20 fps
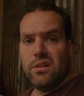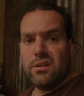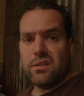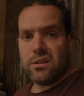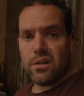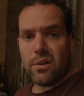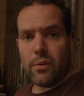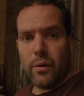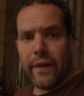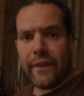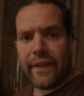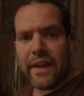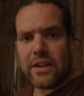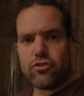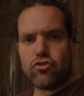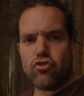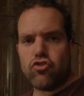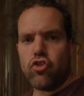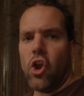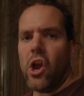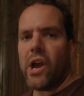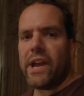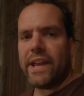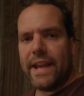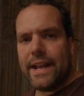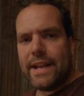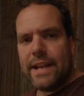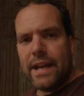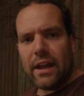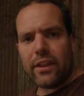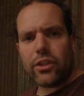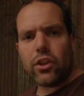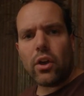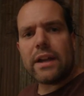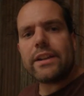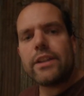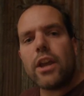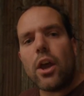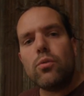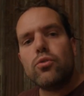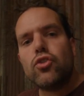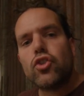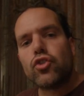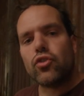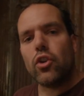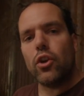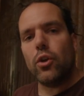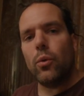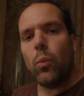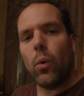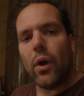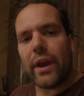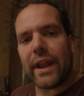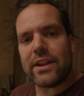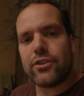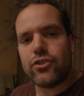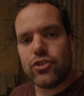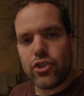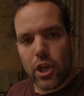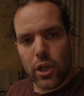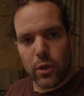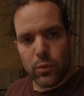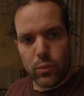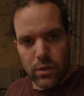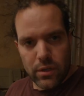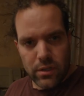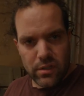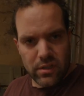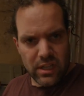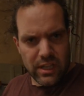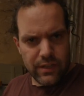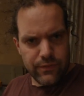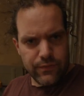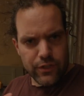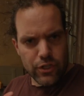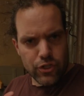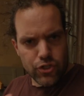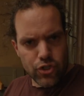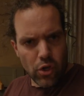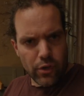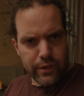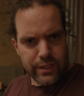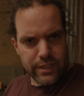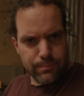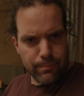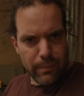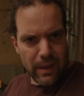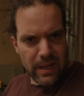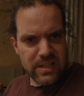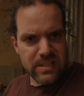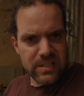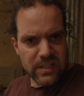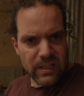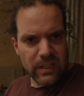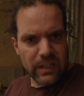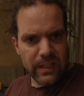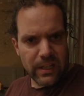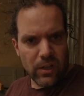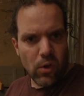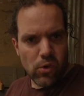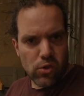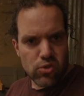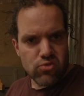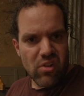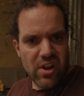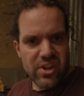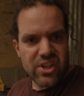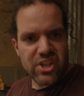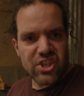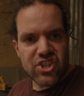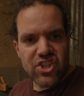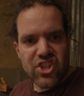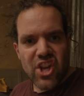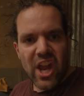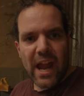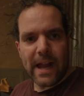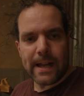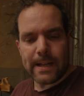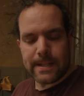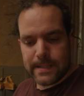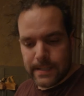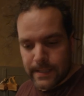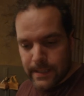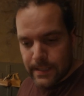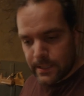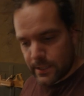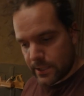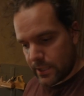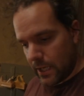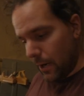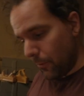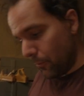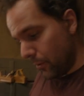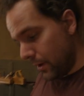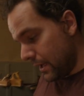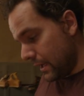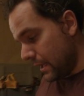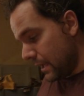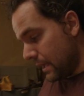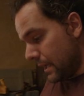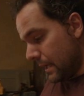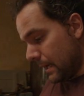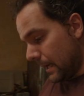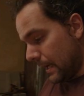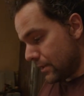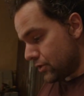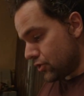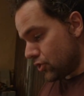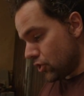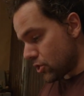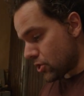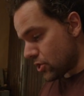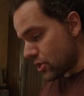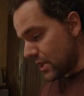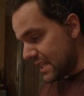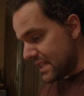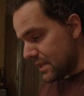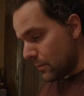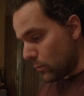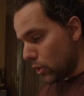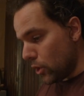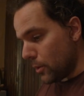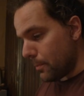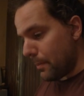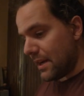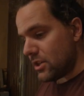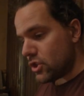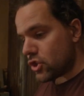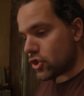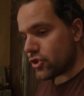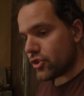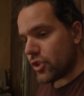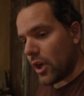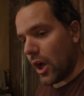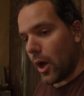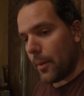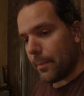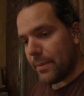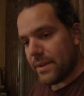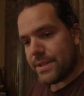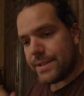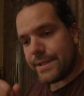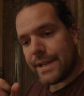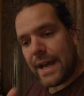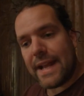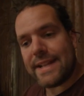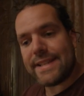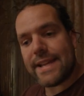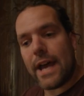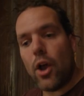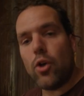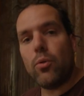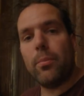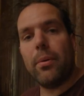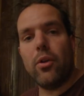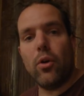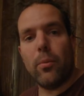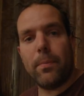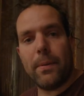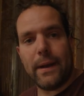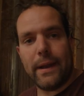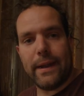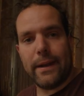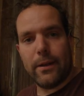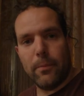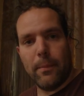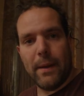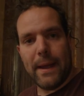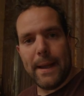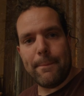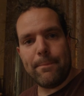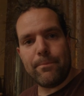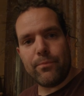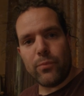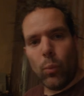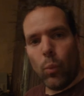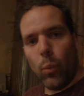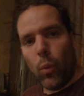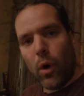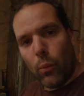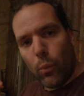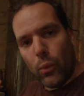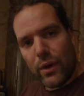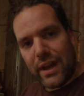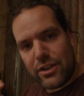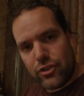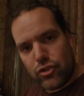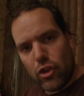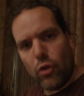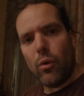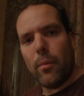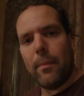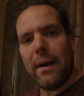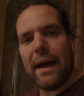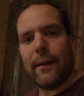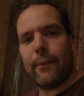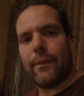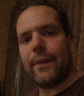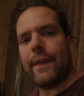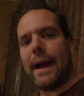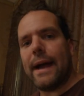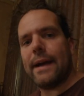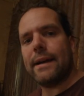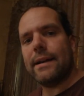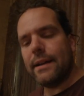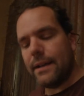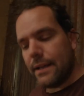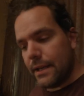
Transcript: So while that's drying, I thought I'd go through what I'd do if your joint basically already shagged. So let's just say your workbench top, it started to open up a little bit. What would I do about that?